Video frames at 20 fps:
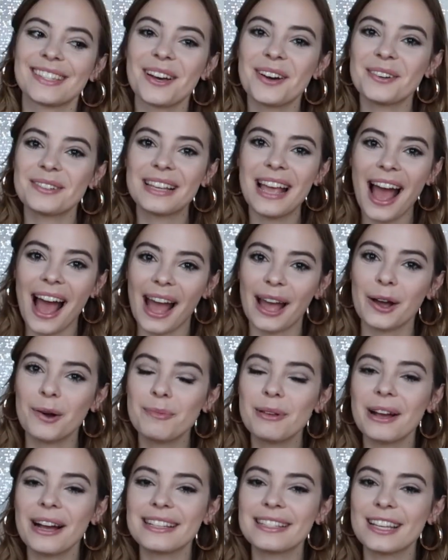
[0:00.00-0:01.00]
So yeah, I hope
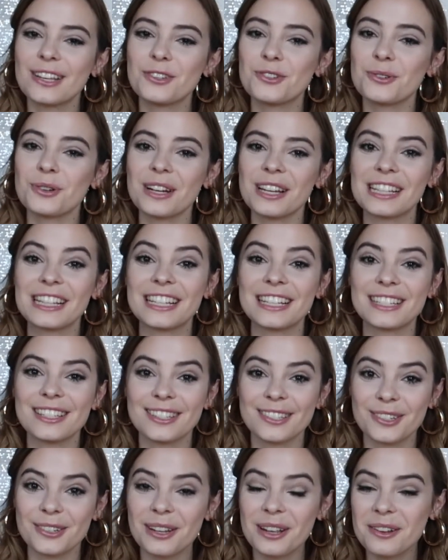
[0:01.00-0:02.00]
you guys enjoyed this
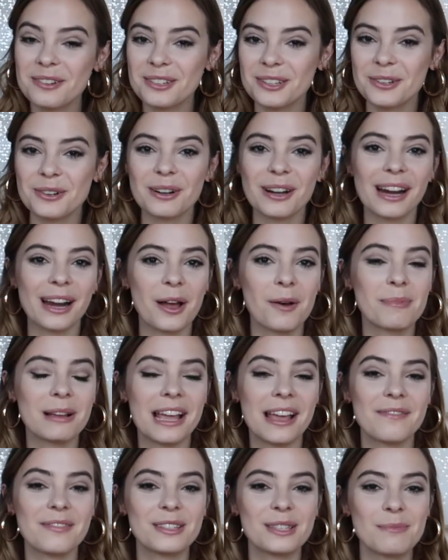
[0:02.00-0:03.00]
studio tour. I hope it
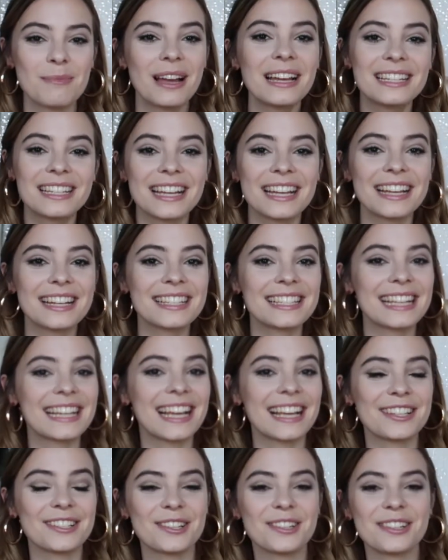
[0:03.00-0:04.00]
gave you some ideas in
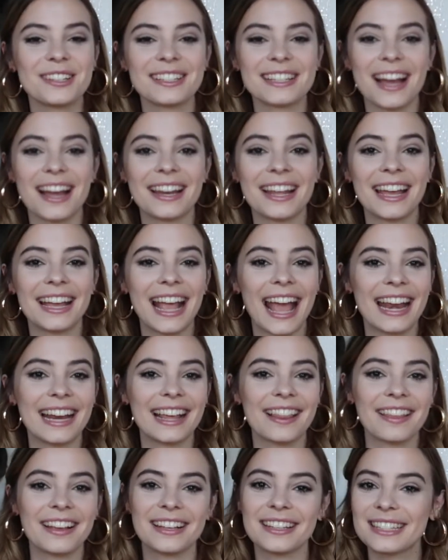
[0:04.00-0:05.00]
case you're designing
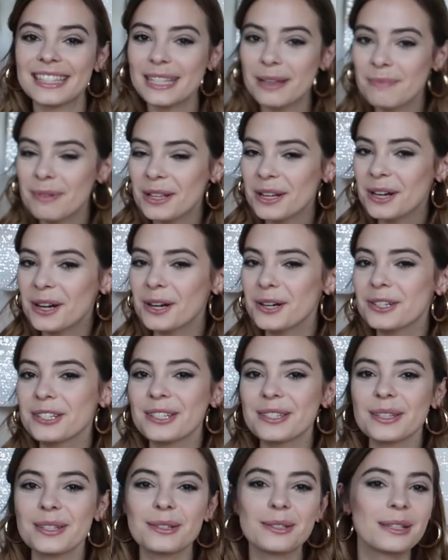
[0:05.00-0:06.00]
anything similar or
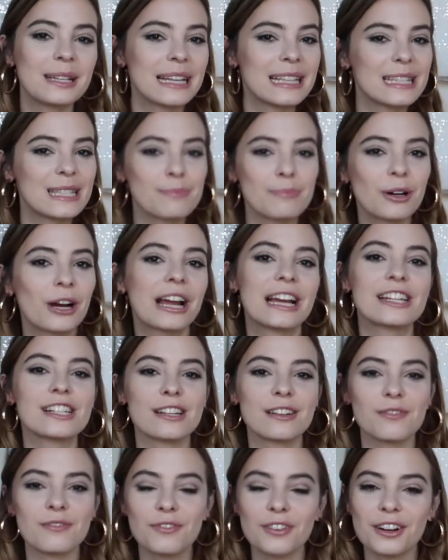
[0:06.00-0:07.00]
just a little
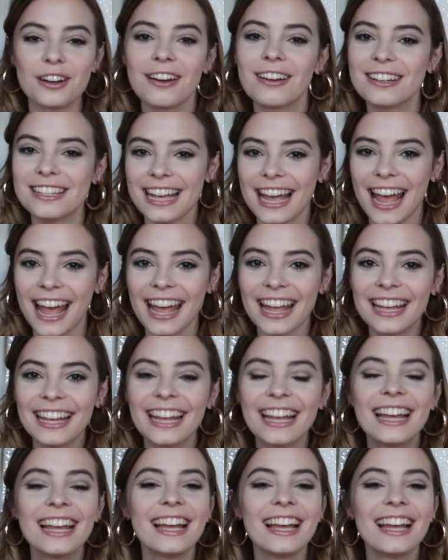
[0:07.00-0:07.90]
inspiration for your day.